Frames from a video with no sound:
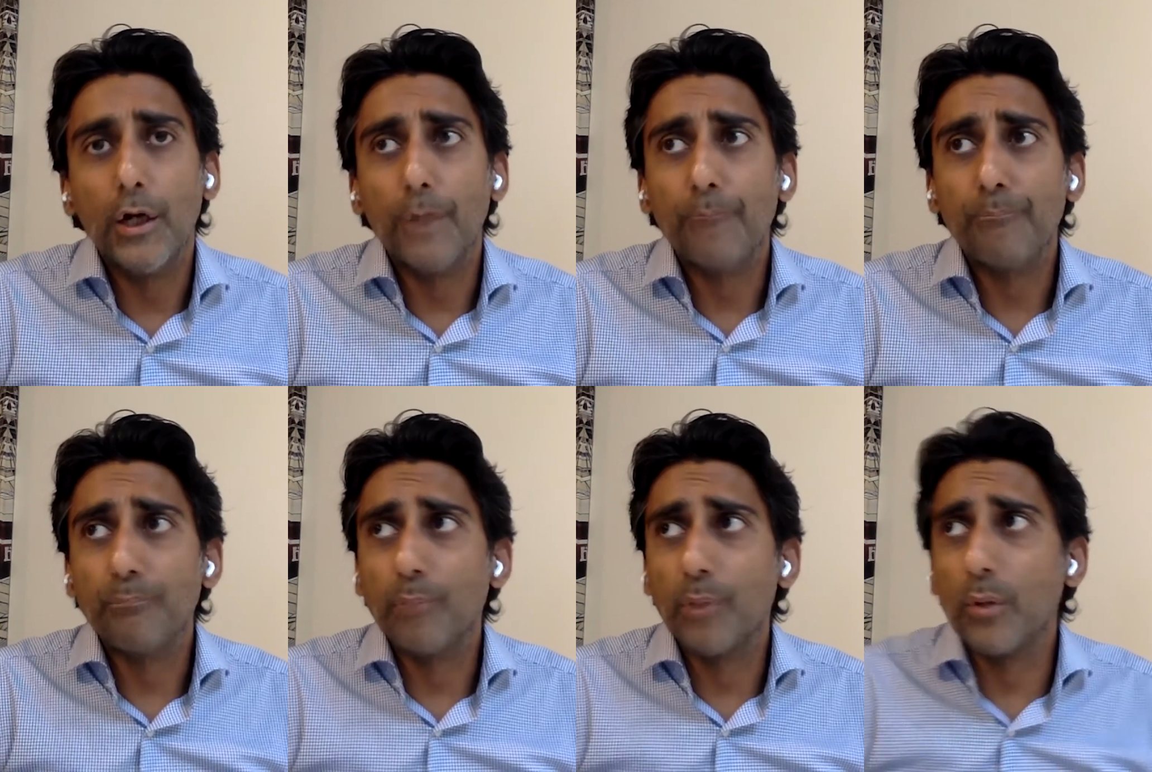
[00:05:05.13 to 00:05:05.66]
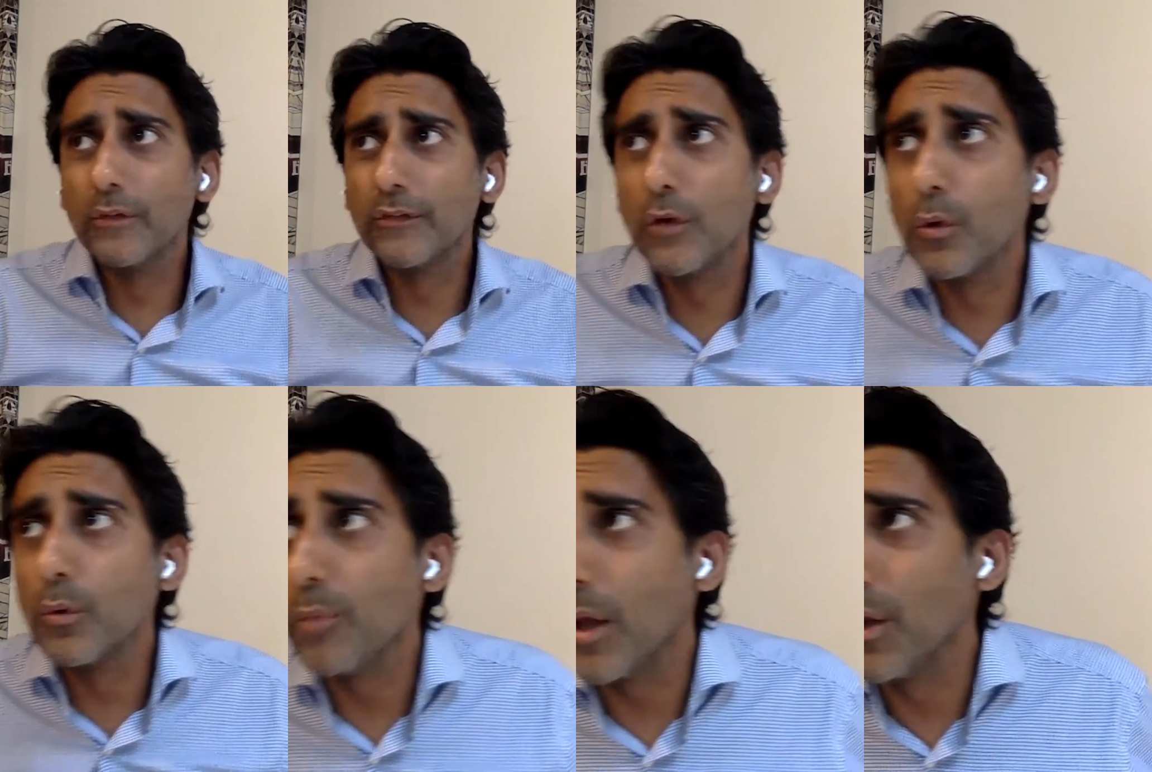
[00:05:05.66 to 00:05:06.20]
But
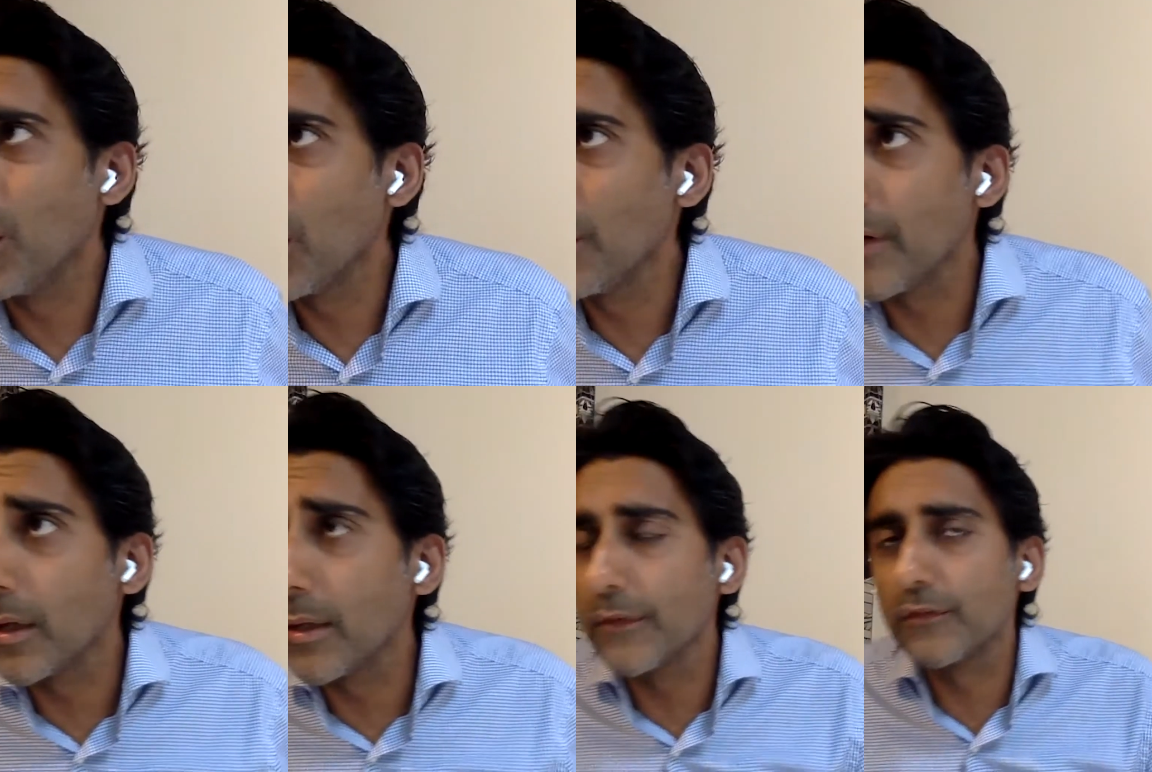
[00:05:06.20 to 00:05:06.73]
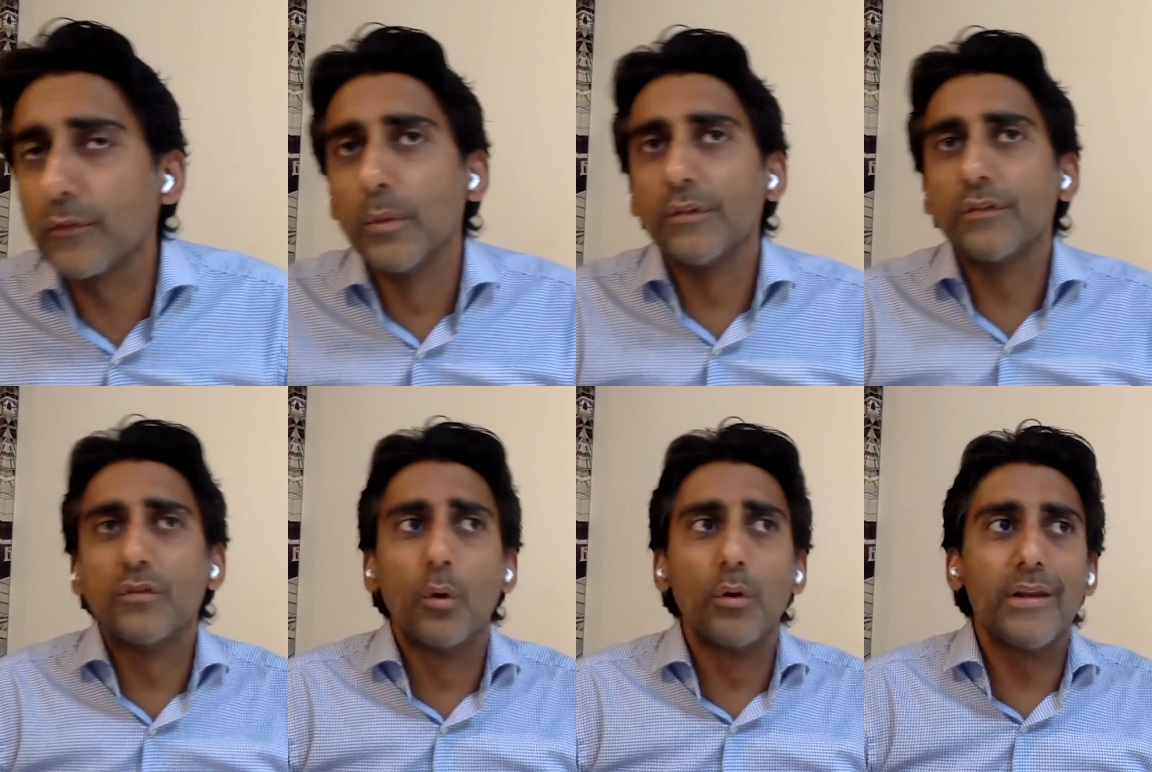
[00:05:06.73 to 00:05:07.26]
also, a lot of our
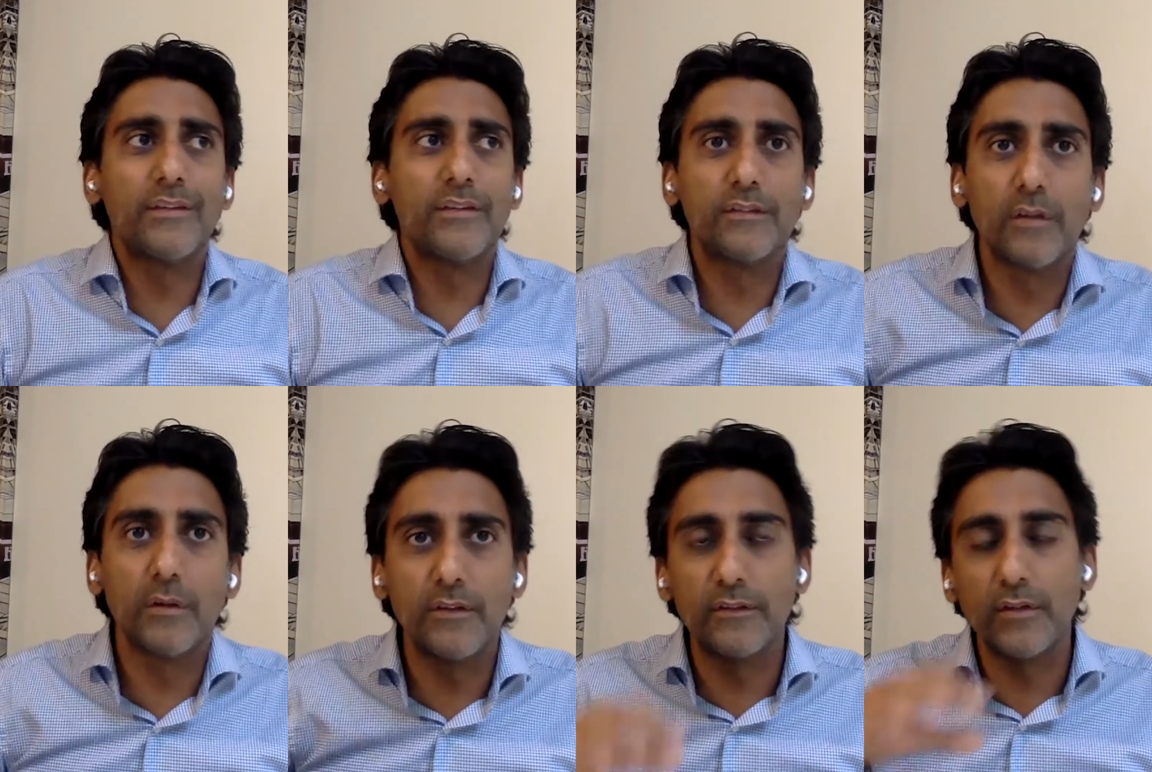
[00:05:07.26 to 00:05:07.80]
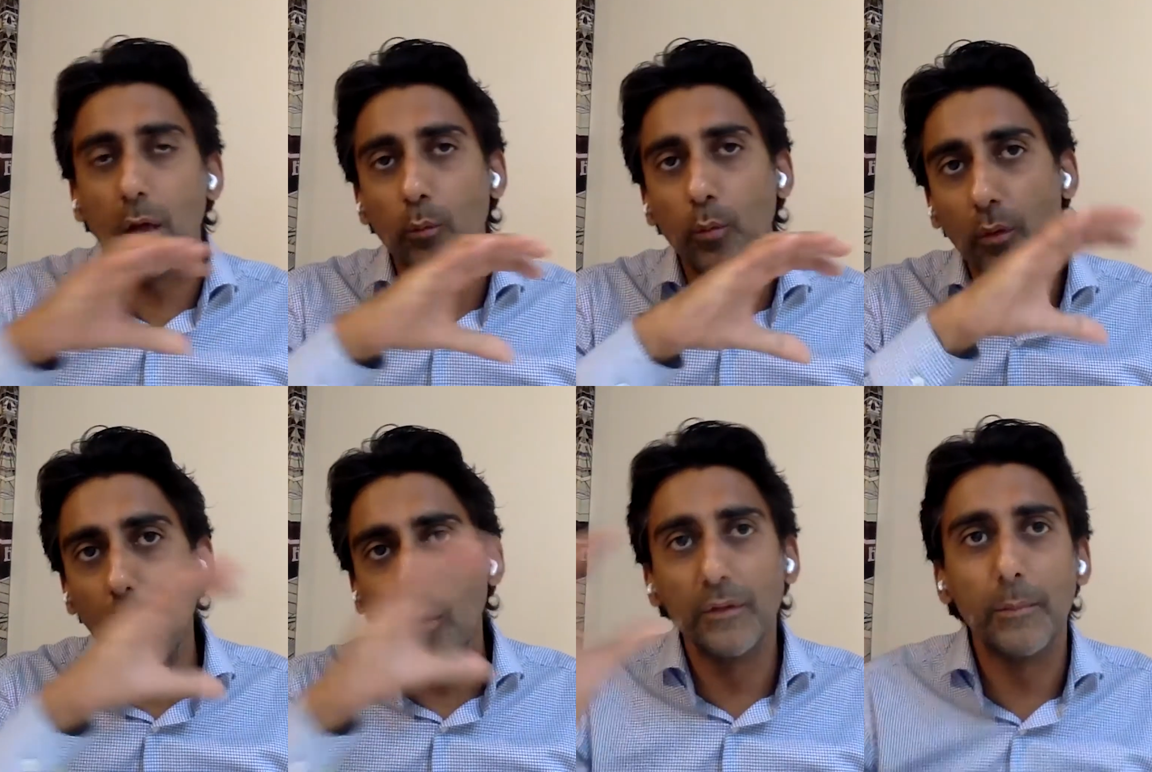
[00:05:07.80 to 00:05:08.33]
customers don't necessarily
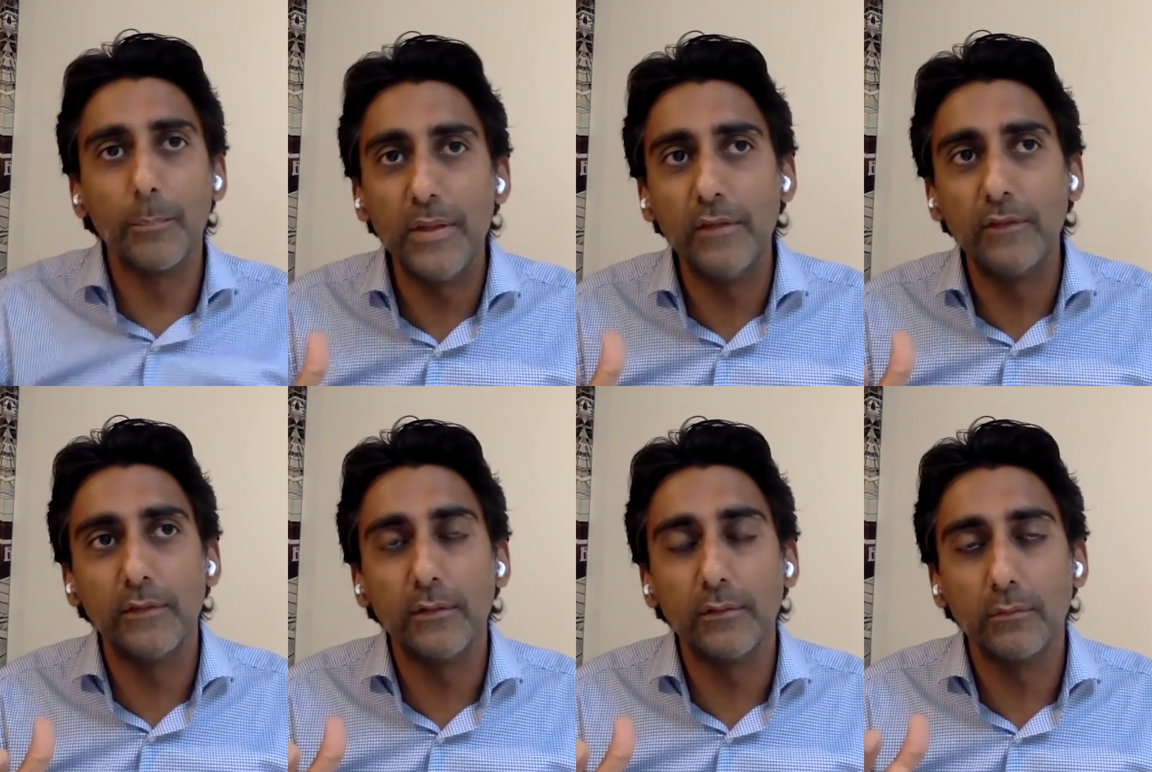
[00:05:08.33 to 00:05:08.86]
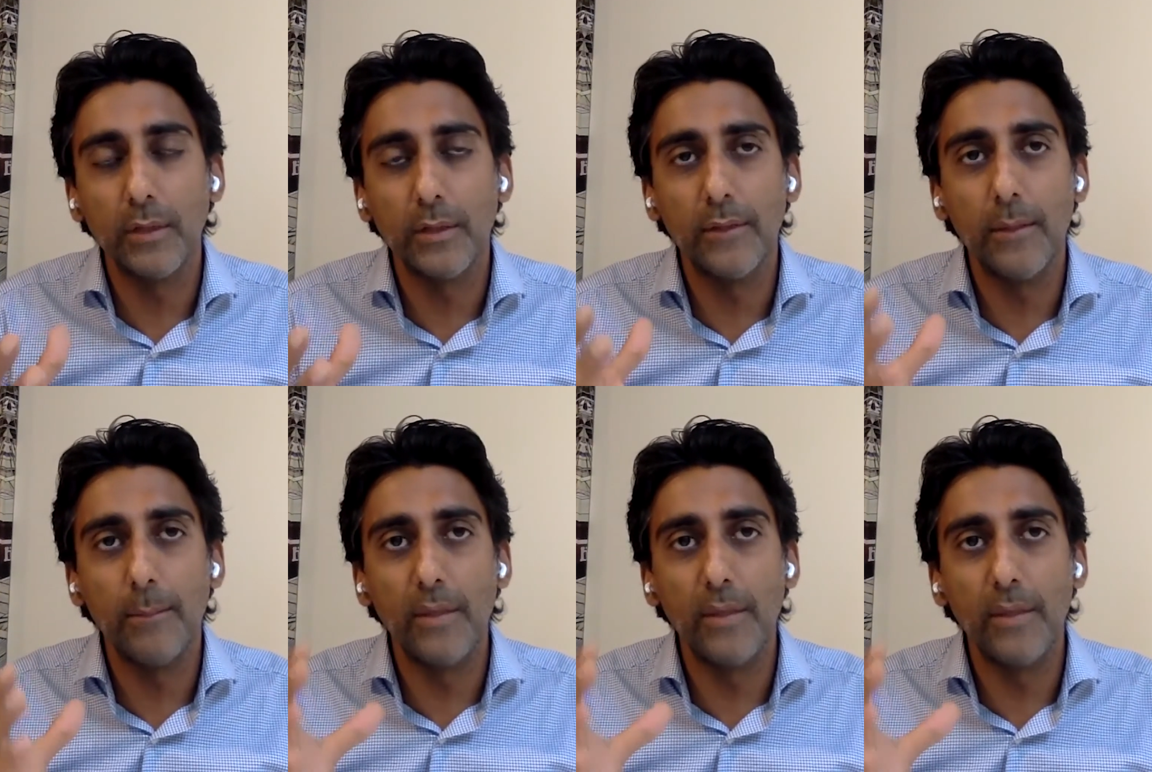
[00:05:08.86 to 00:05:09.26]
start with all the pieces, right?